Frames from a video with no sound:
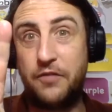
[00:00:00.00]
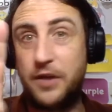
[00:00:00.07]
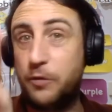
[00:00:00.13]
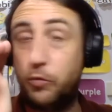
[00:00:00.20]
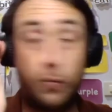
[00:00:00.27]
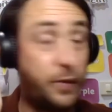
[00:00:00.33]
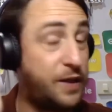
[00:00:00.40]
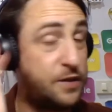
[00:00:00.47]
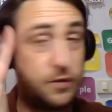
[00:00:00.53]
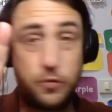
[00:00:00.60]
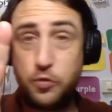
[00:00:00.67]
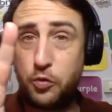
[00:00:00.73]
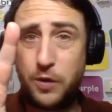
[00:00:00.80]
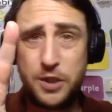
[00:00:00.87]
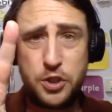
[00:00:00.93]
It will be two
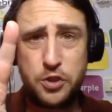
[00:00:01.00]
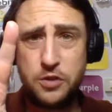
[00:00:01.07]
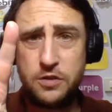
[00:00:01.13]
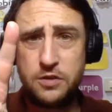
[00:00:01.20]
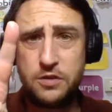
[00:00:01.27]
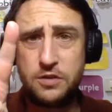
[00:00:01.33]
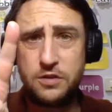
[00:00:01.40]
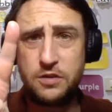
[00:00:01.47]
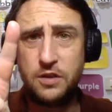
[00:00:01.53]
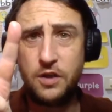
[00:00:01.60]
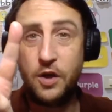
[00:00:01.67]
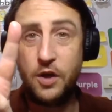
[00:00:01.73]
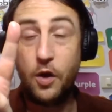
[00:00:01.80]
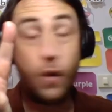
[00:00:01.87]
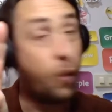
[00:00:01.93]
questions
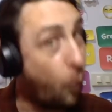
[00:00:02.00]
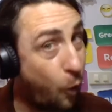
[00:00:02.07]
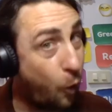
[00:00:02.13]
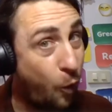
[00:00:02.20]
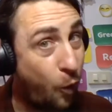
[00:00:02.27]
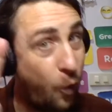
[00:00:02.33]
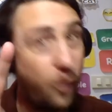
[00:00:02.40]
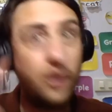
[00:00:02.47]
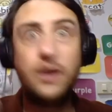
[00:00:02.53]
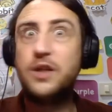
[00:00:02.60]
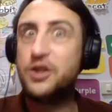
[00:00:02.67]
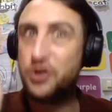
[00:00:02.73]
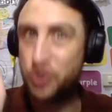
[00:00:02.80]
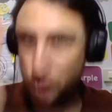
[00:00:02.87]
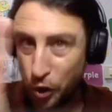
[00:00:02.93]
or
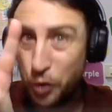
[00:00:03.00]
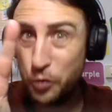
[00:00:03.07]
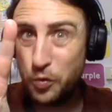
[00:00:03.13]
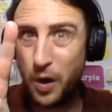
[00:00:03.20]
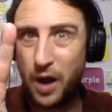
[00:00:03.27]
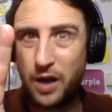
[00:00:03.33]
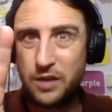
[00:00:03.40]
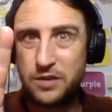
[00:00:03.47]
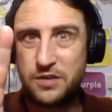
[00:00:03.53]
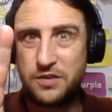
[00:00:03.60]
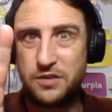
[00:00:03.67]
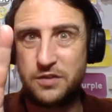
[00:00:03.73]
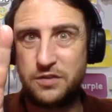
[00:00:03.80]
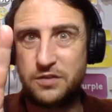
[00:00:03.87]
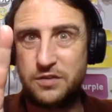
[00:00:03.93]
two
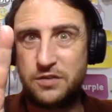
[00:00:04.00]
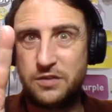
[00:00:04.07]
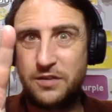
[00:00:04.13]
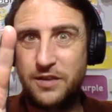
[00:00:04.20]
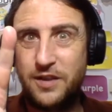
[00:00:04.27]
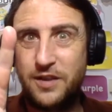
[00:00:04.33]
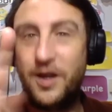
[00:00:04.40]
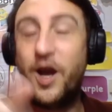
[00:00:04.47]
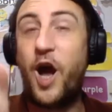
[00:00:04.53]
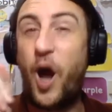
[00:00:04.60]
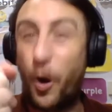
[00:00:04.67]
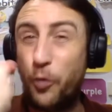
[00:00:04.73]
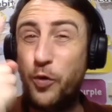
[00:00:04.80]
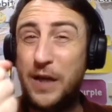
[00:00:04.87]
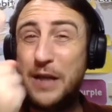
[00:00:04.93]
answers.
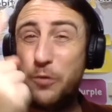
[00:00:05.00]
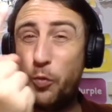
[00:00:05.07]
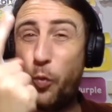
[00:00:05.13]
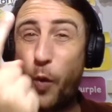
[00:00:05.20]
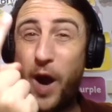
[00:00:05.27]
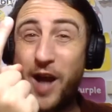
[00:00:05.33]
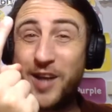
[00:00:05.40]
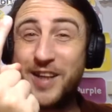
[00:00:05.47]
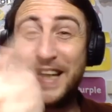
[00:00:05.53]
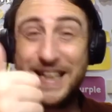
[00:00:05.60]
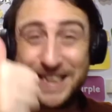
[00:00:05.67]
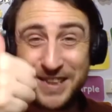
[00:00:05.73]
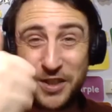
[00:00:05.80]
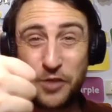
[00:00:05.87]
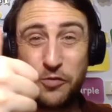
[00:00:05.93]
Only one is
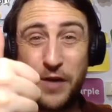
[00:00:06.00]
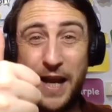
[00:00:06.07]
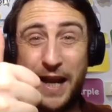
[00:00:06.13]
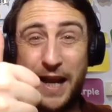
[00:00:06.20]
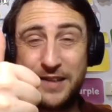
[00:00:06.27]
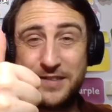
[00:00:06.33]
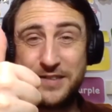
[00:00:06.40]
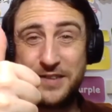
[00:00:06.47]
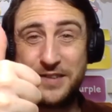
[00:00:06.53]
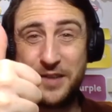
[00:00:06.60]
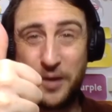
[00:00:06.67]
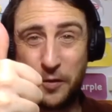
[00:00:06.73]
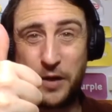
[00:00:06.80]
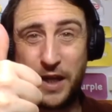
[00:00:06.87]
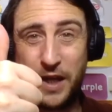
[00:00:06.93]
correct,
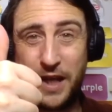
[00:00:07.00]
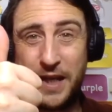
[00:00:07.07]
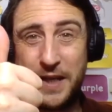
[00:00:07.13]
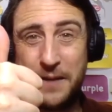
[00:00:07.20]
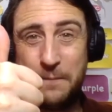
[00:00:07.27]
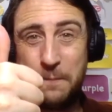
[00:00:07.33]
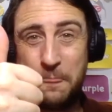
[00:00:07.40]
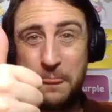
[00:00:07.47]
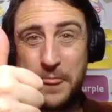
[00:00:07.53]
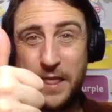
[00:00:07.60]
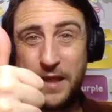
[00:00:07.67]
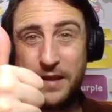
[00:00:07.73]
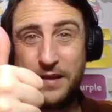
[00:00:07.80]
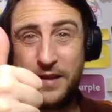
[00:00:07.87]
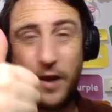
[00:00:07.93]
okay?
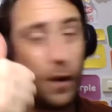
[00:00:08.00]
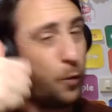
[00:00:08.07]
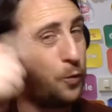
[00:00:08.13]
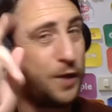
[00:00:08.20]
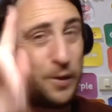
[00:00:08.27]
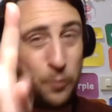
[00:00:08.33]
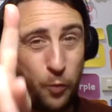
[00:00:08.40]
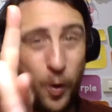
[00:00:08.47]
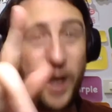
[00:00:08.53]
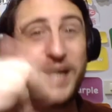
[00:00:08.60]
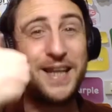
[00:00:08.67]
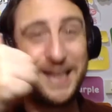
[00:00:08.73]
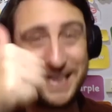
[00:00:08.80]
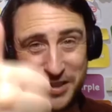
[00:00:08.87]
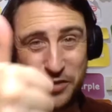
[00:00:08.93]
Only one
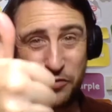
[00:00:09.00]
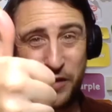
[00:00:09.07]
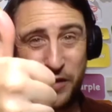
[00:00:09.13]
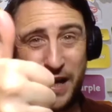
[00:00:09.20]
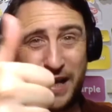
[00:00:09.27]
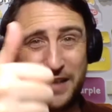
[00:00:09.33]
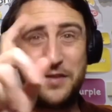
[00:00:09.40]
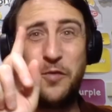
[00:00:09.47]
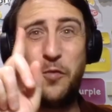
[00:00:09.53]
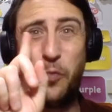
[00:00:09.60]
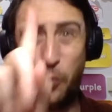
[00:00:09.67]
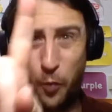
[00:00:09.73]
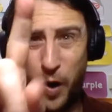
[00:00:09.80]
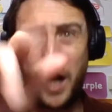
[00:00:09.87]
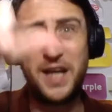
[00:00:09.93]
is correct.
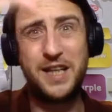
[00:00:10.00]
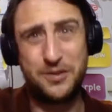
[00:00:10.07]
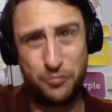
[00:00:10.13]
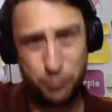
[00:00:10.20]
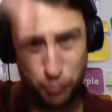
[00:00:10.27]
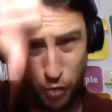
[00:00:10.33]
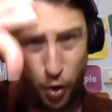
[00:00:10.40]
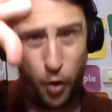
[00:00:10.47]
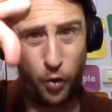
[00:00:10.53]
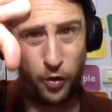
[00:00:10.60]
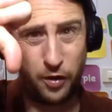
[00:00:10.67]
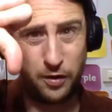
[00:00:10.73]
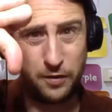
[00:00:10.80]
One is wrong.